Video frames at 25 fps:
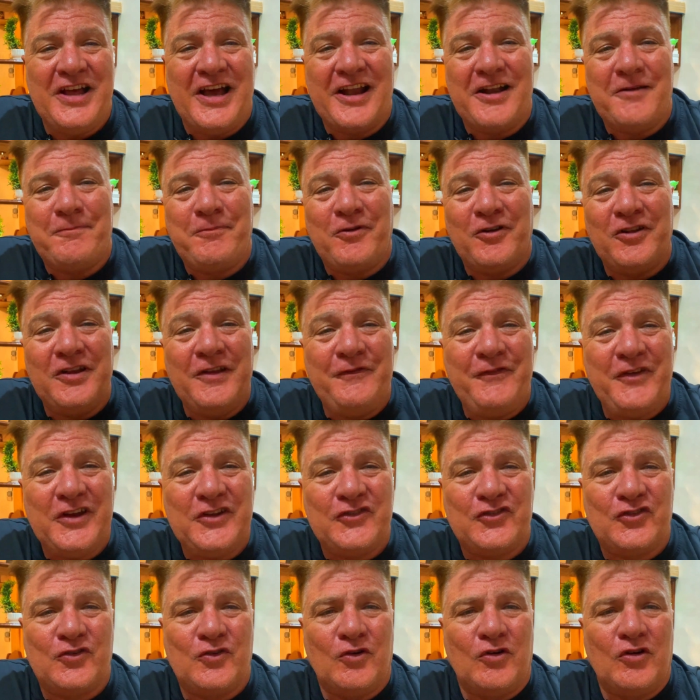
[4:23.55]
Not a
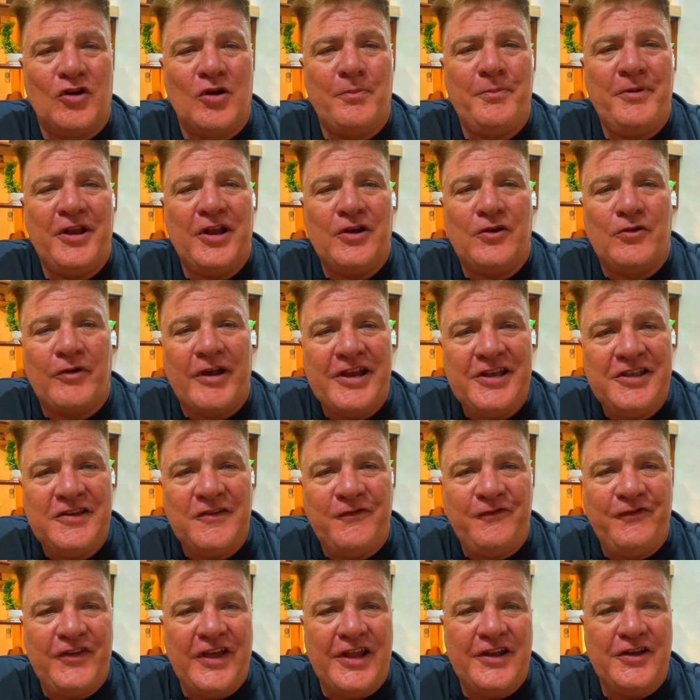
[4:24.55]
prolific scorer, but a great
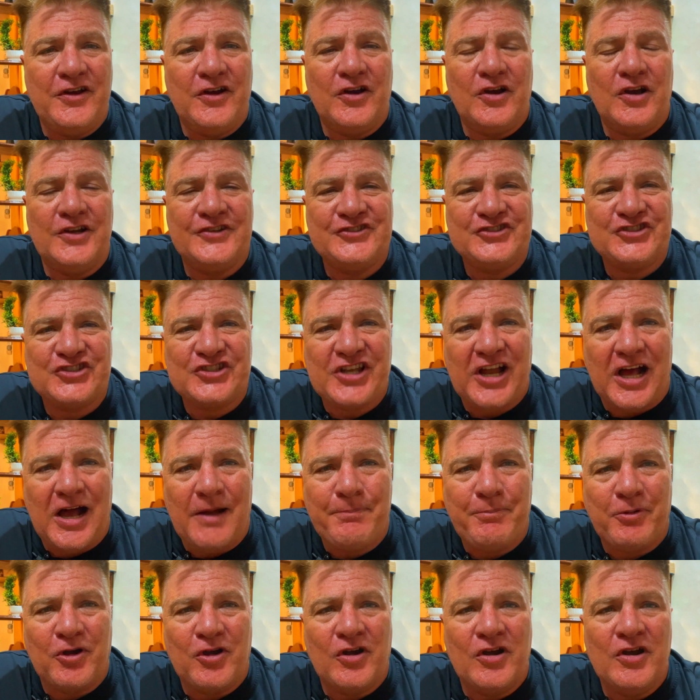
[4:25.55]
defender, a
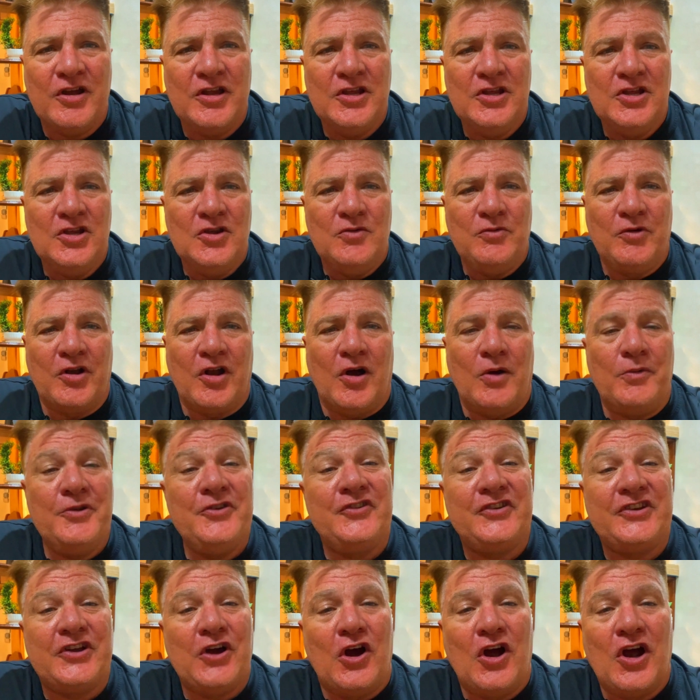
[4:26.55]
stopper, would
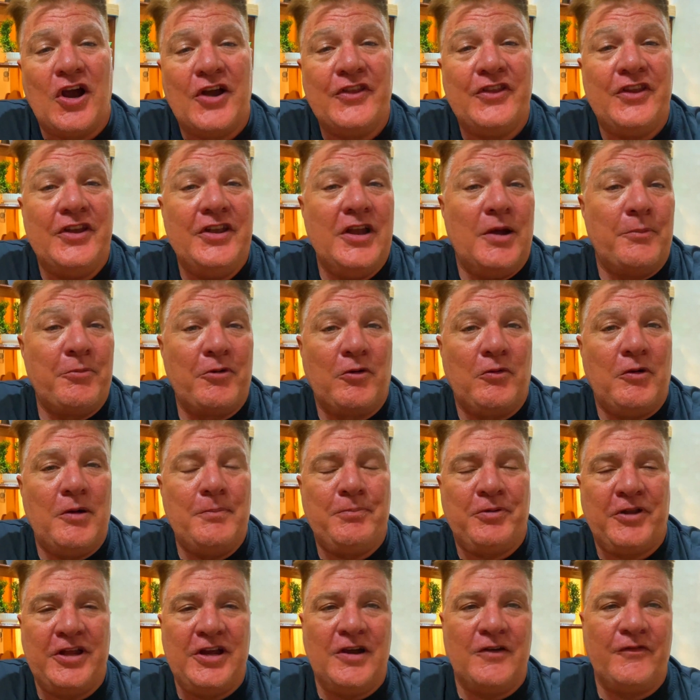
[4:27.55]
always guard the number
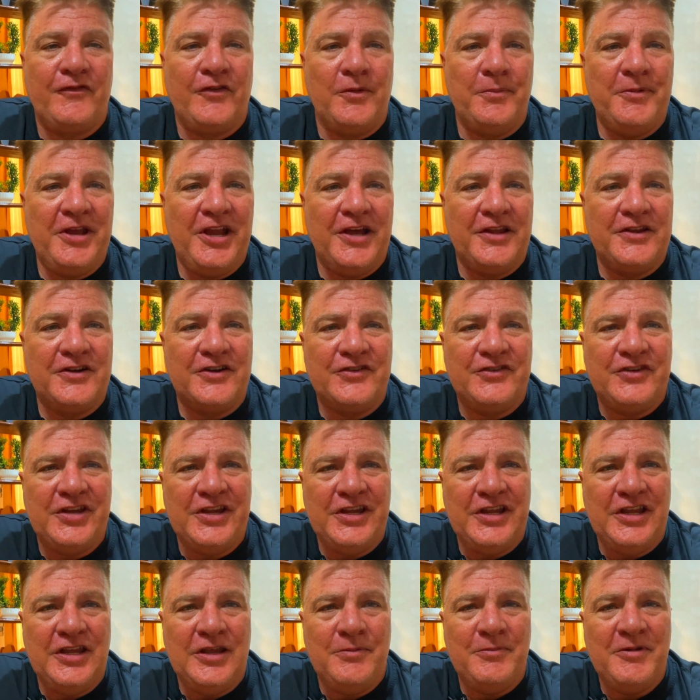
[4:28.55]
one player from the other
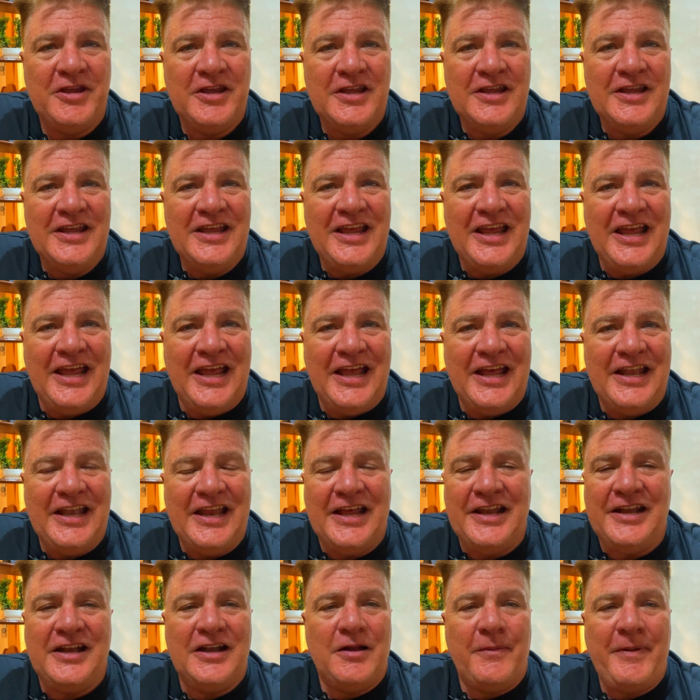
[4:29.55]
team
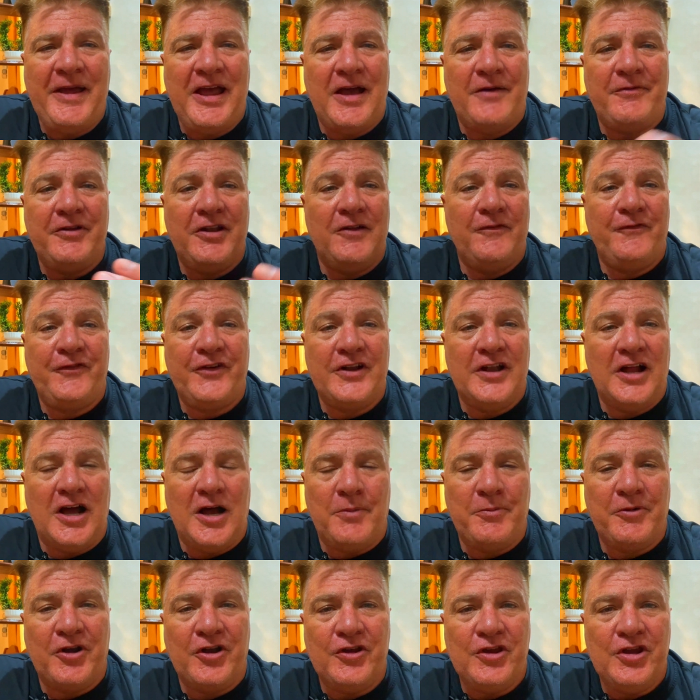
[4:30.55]
and ended up having a
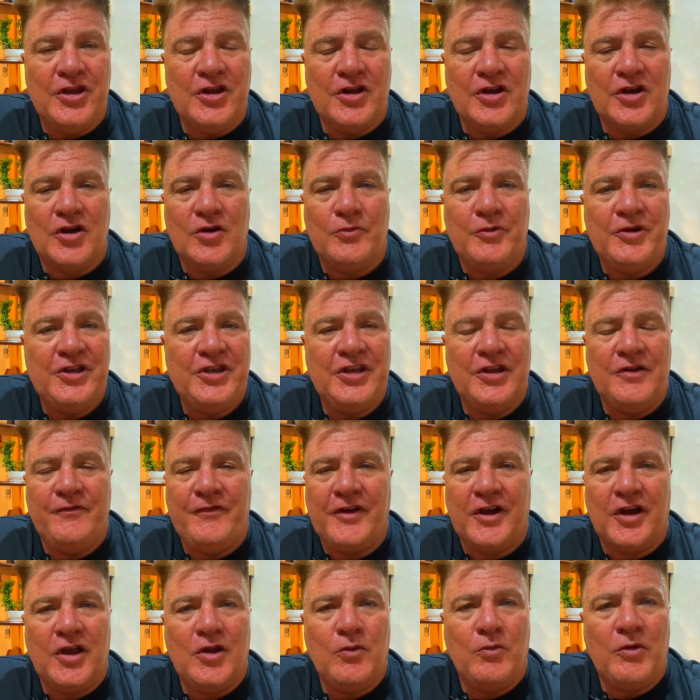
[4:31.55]
phenomenal year. We did
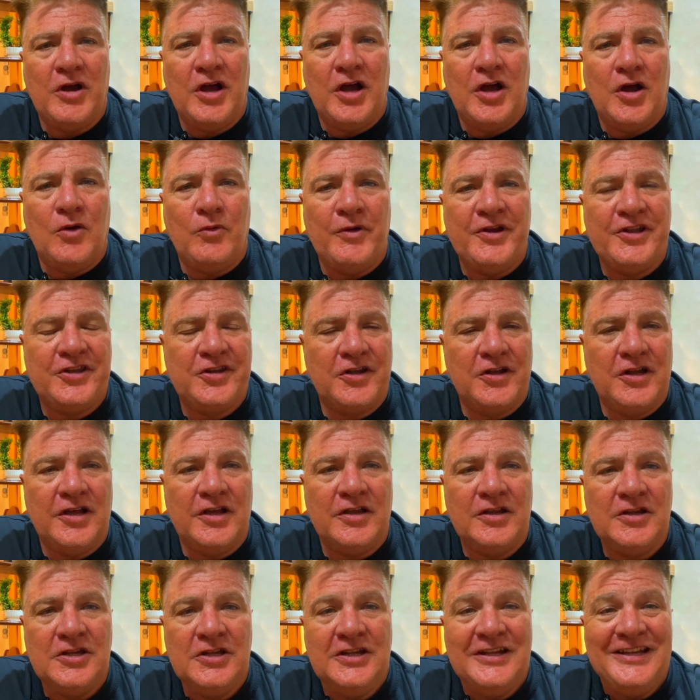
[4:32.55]
very well, went to
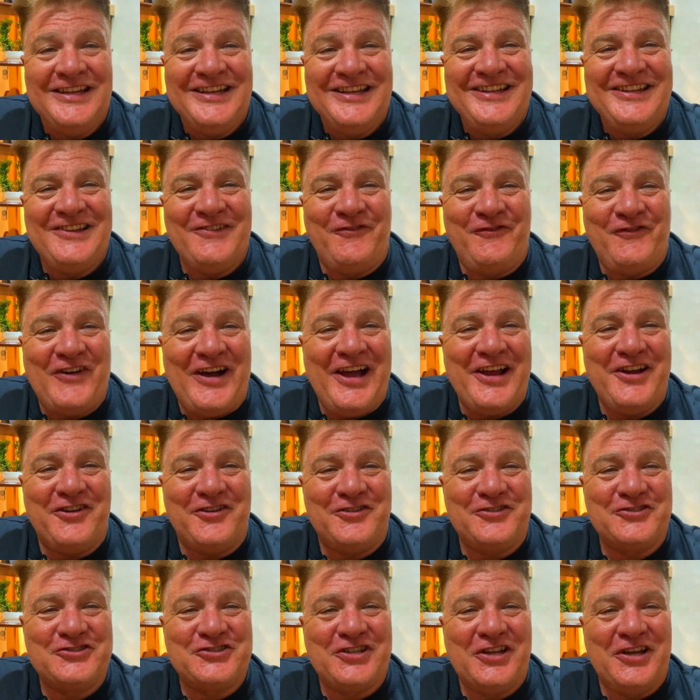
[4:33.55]
the, the
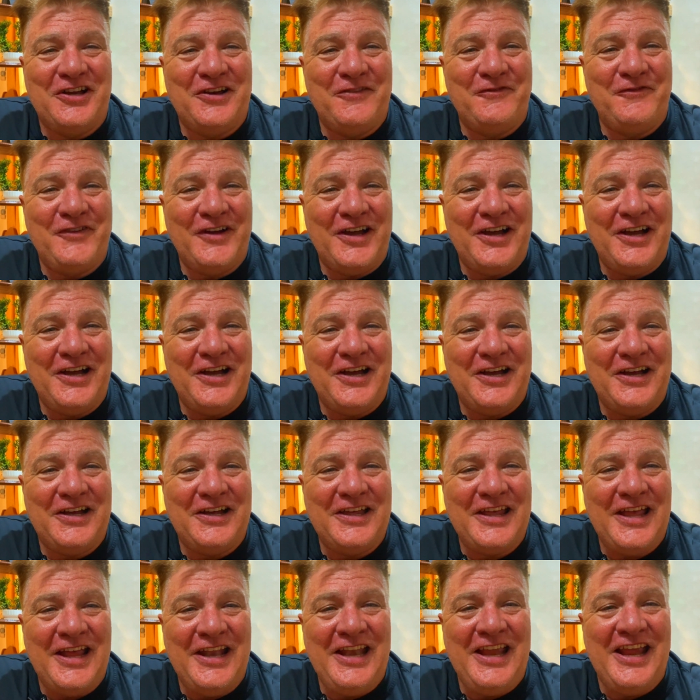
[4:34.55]
finals of
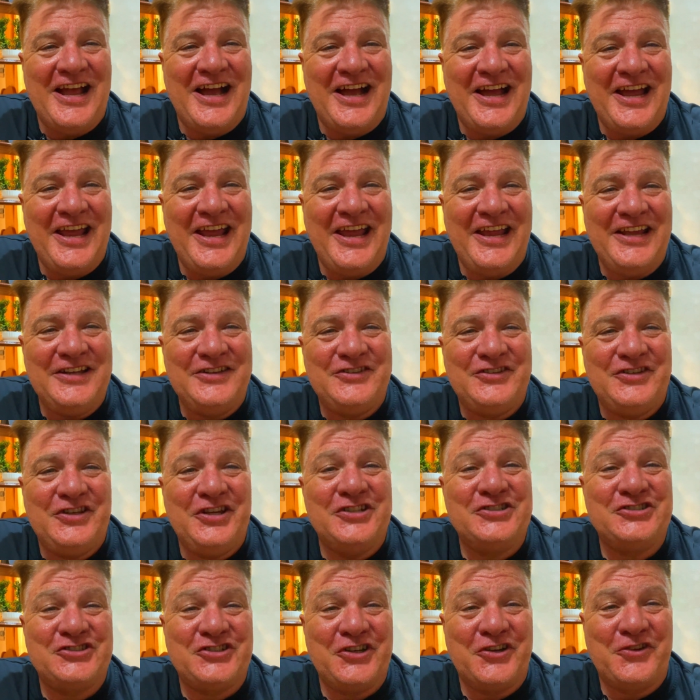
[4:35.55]
uh, NAIA
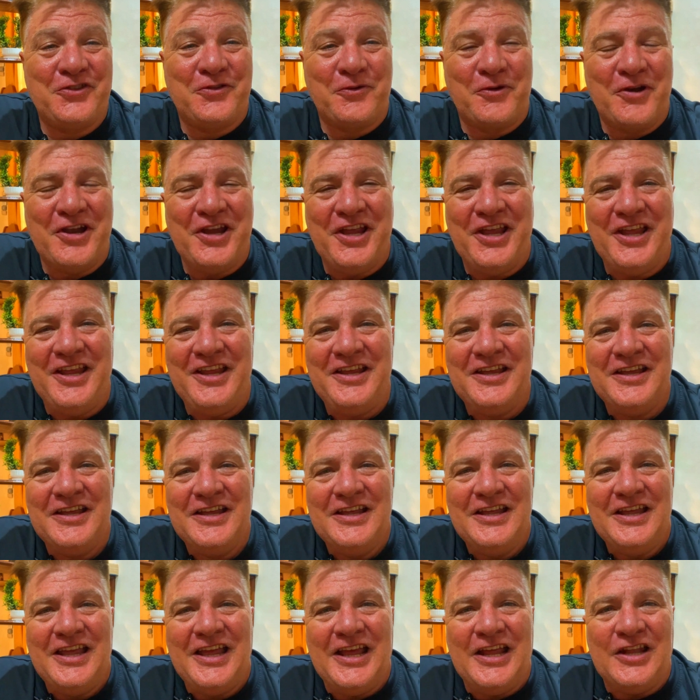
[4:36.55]
District 3
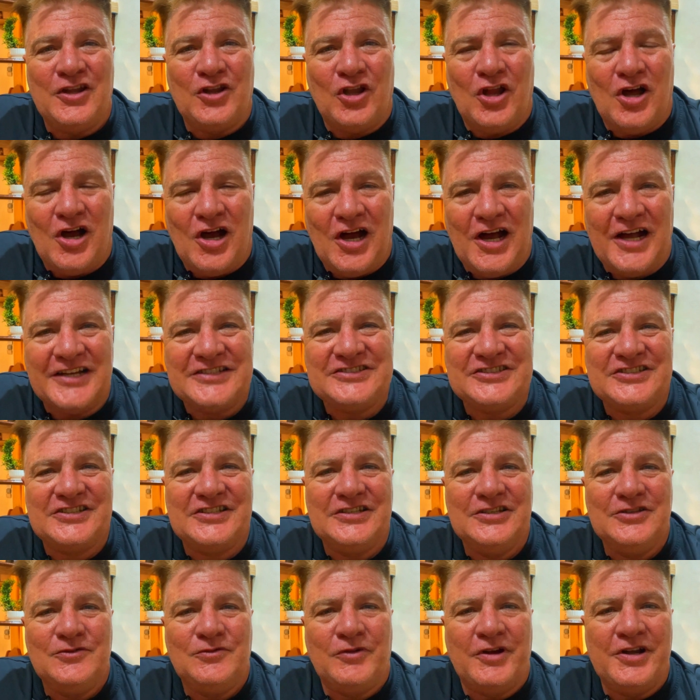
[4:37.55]
and lost
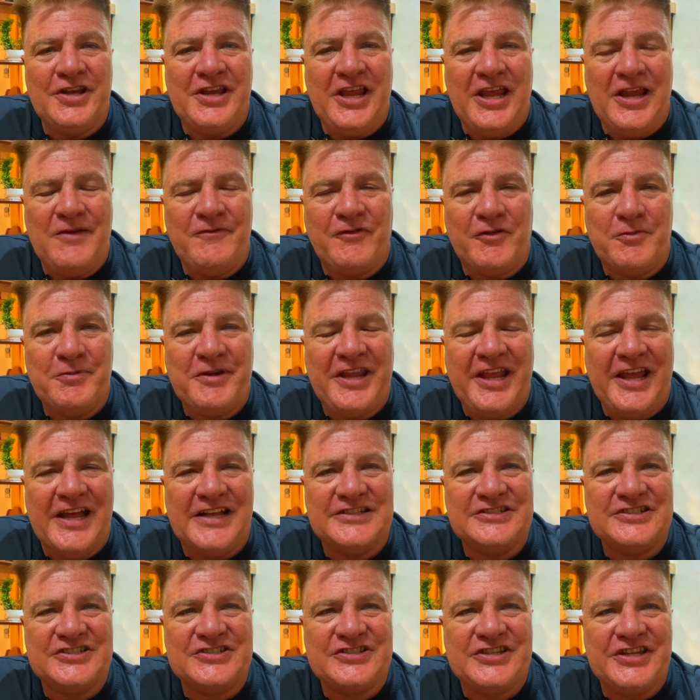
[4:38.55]
one game from
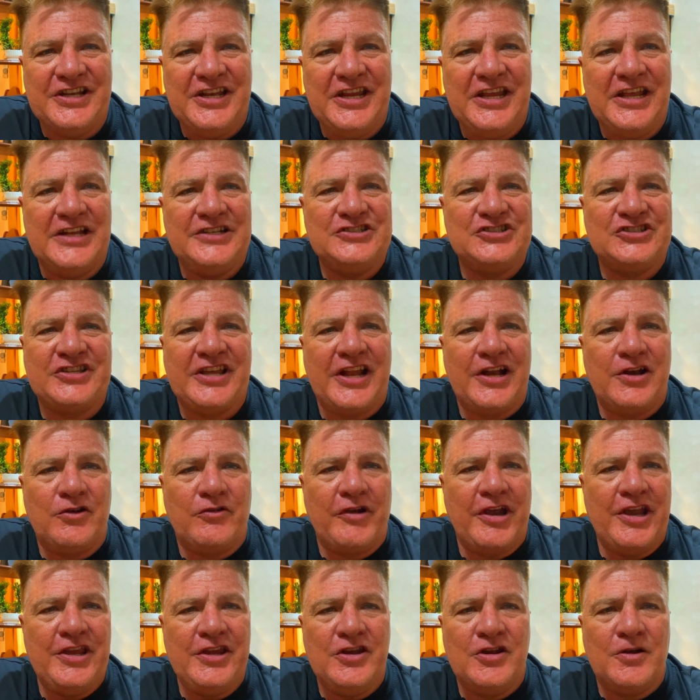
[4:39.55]
Kansas City and just had a
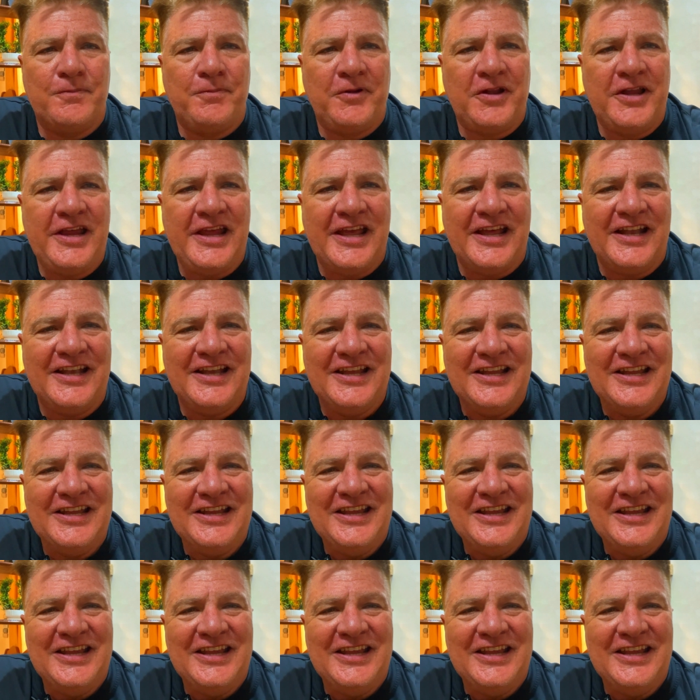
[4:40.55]
great year playing.